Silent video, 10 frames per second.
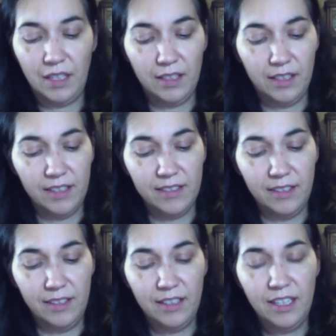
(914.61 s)

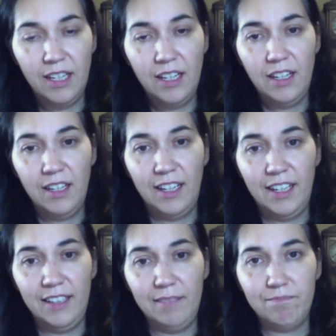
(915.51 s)
gusset.
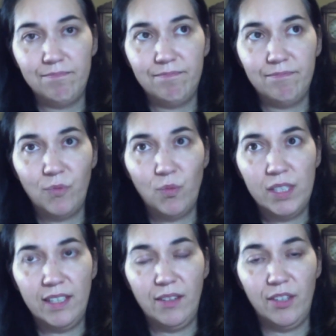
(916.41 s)
I
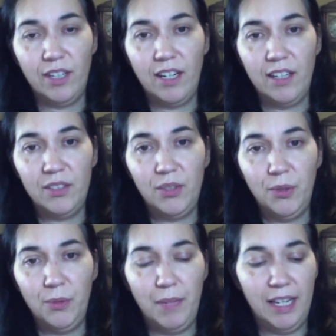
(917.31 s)
once I learned how
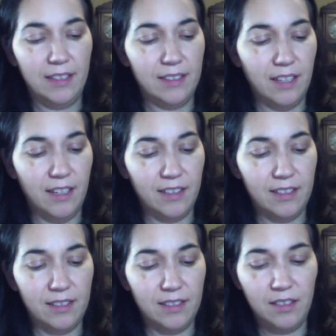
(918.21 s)
to make
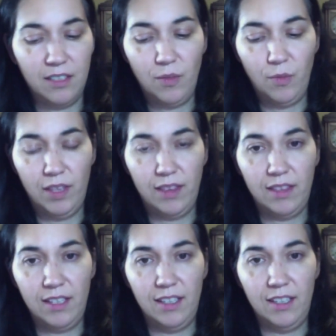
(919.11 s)
socks with
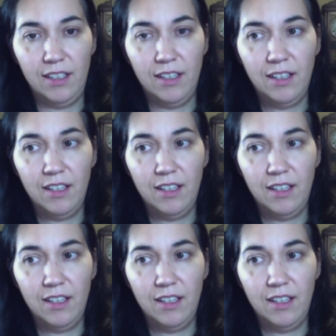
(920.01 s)
the